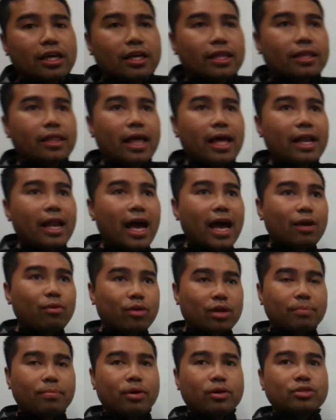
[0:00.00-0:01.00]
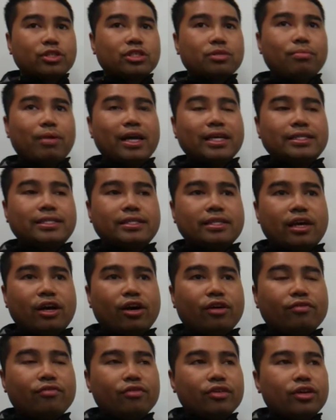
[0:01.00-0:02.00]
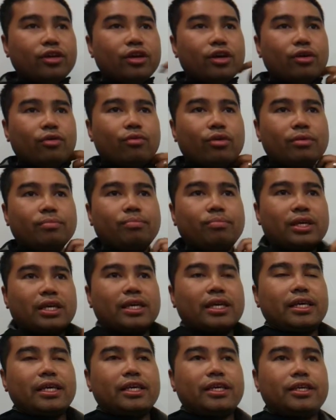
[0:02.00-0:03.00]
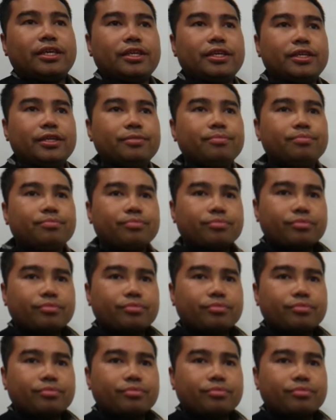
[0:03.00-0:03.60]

that I want to pose to myself would be,